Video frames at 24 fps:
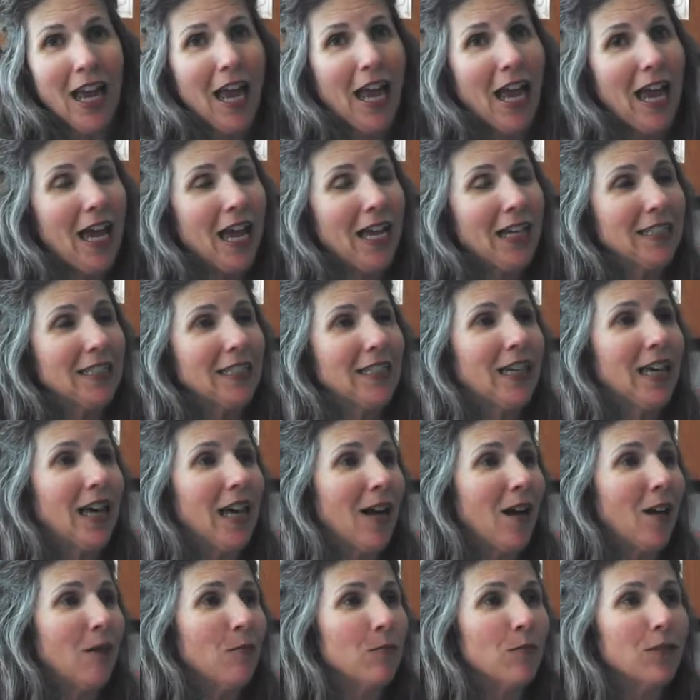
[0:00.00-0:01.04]
And
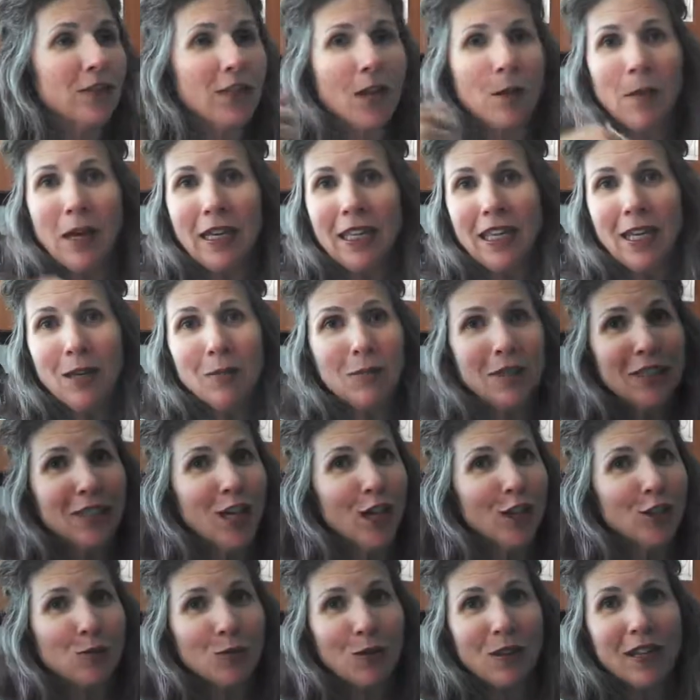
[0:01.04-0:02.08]
some I keep in
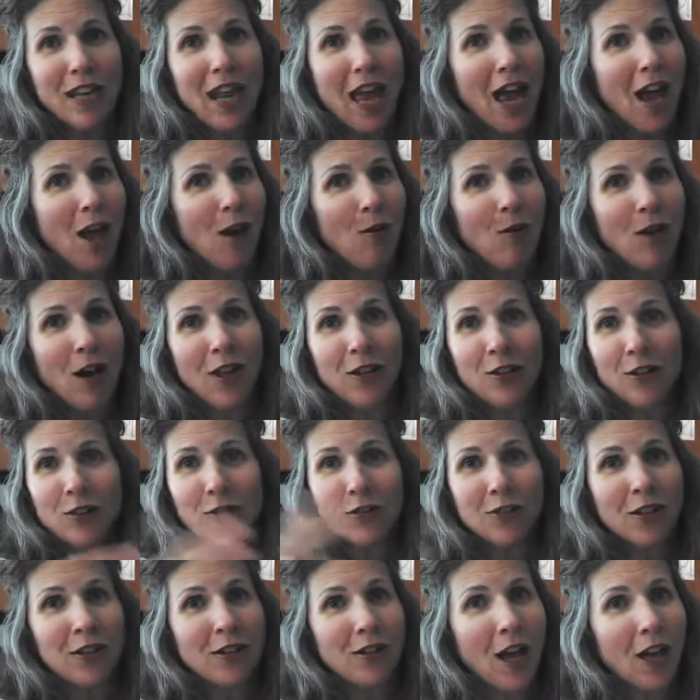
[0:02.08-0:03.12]
touch with now,
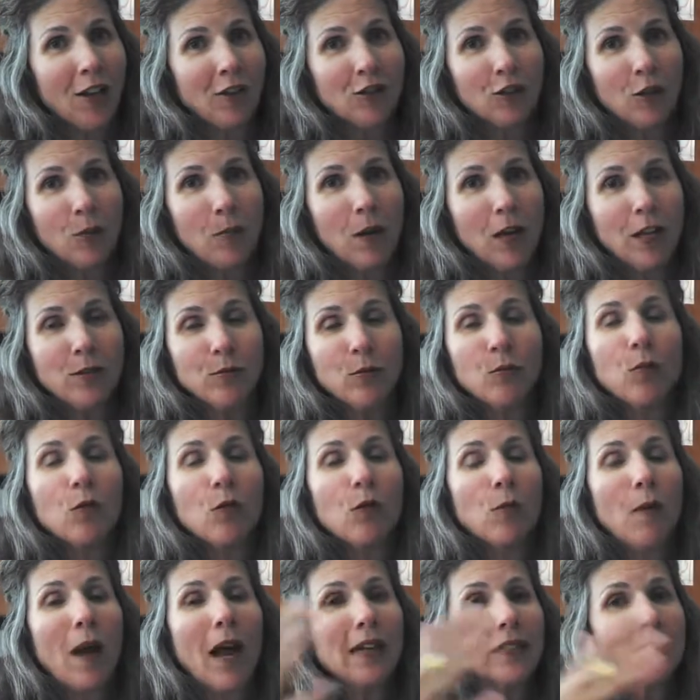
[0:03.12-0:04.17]
others not so much. When
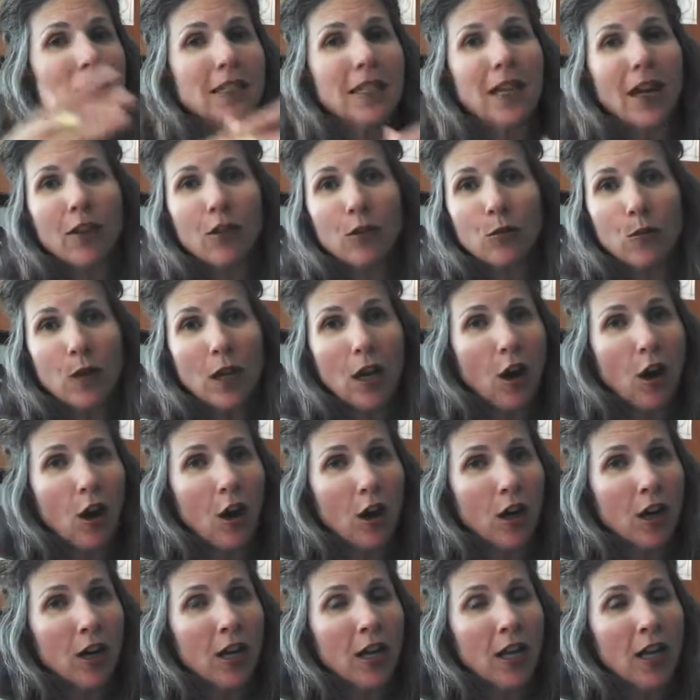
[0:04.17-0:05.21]
we're back together, we
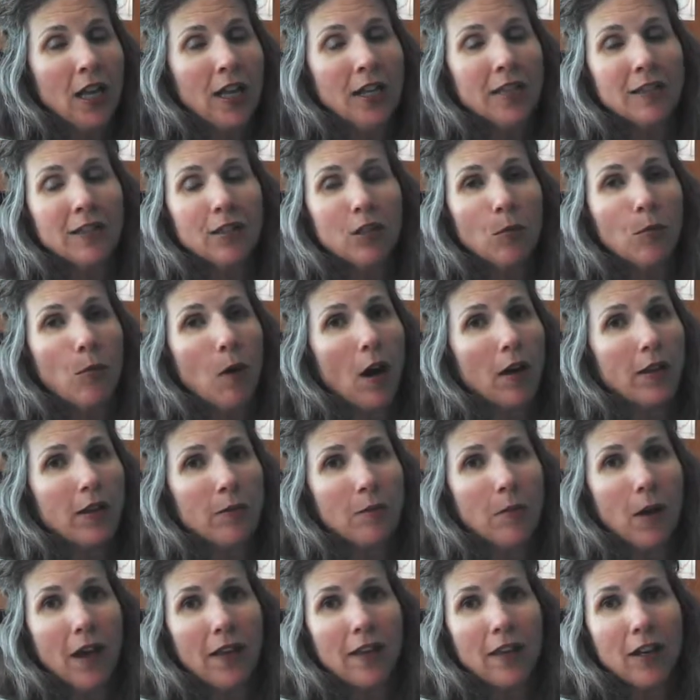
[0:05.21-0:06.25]
are still bonded
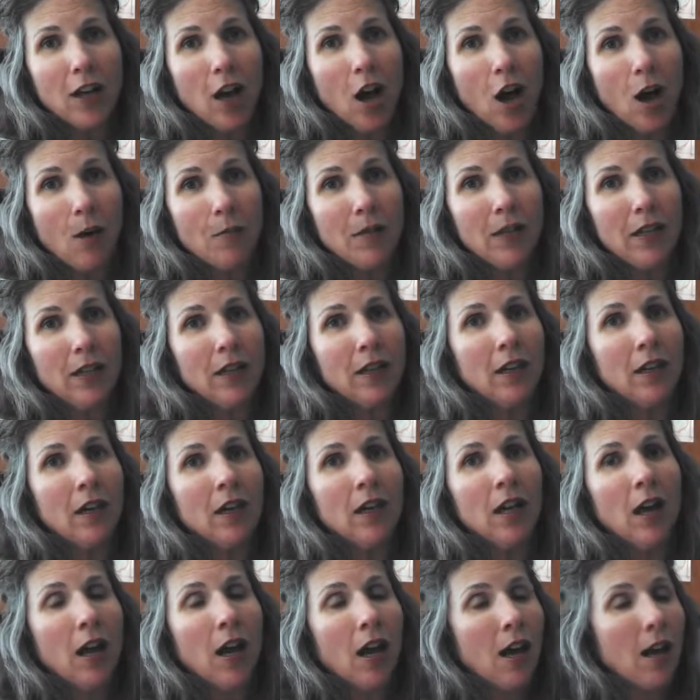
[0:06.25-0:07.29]
by the common
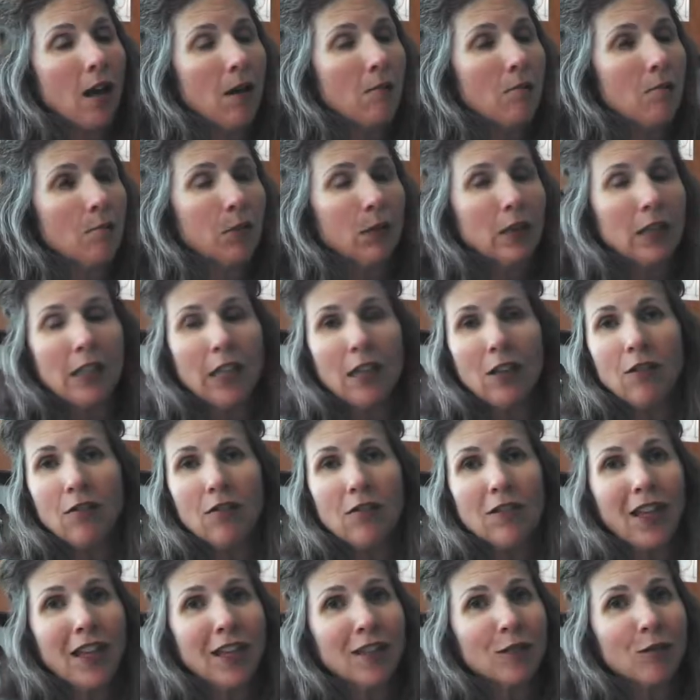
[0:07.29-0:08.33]
belief
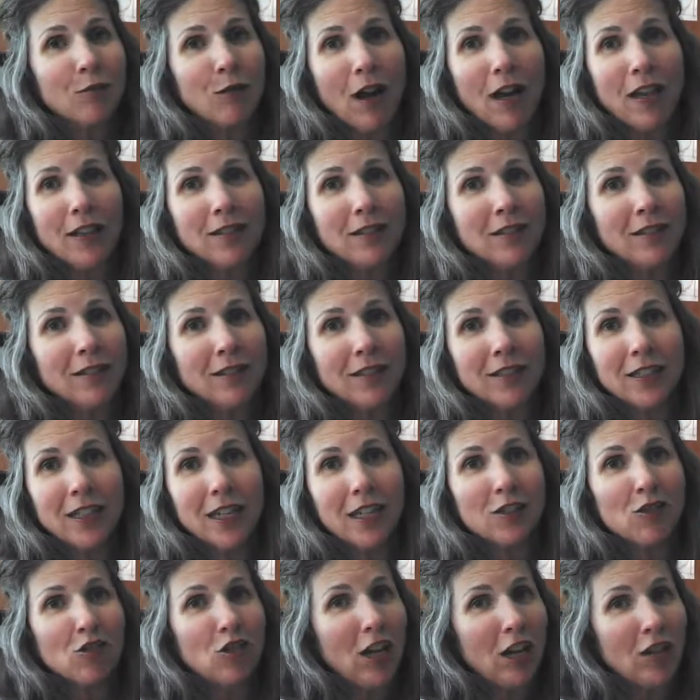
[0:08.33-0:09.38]
that Christ
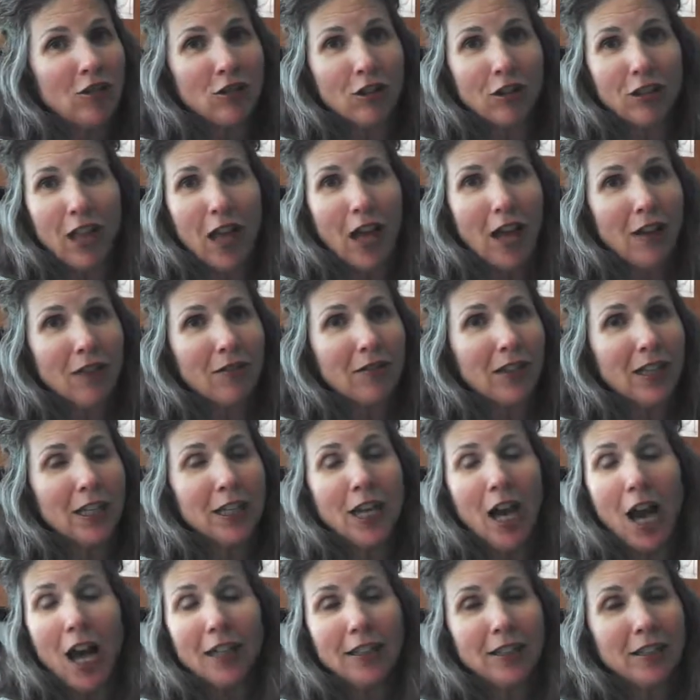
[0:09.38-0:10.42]
can change our lives, that
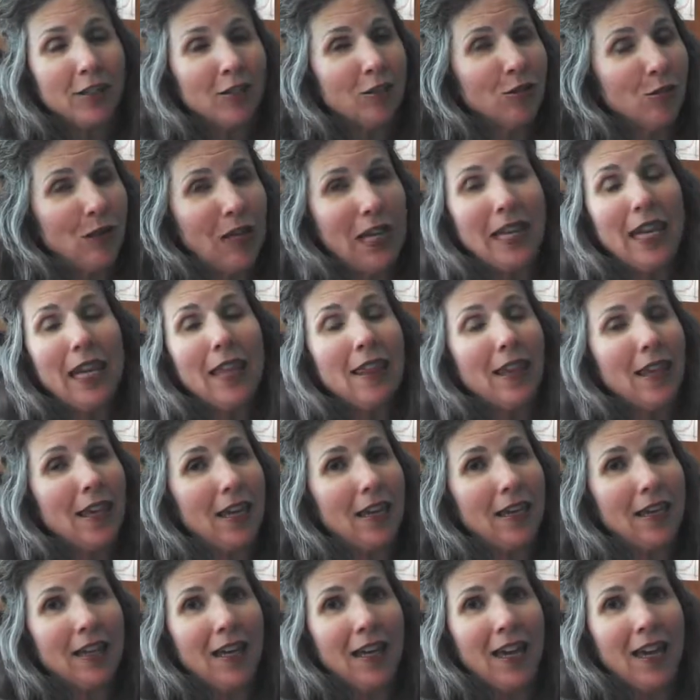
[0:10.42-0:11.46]
God can do
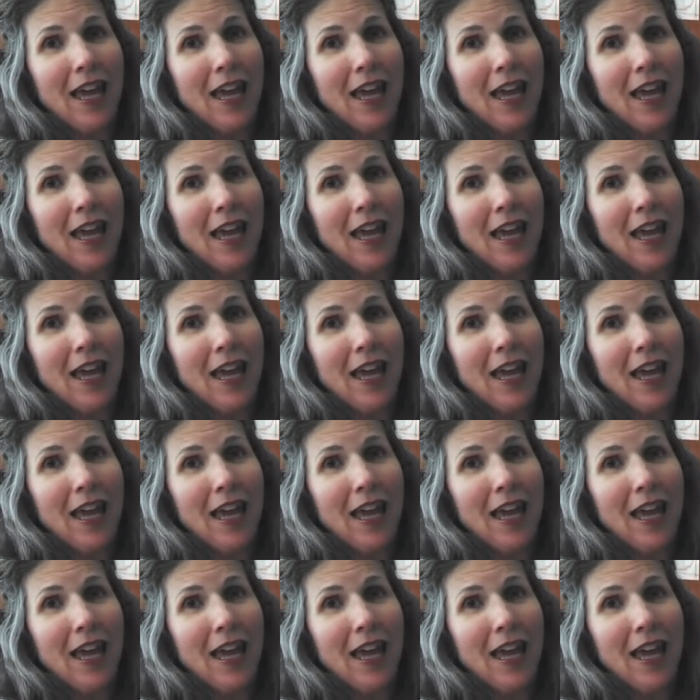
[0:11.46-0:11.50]
anything.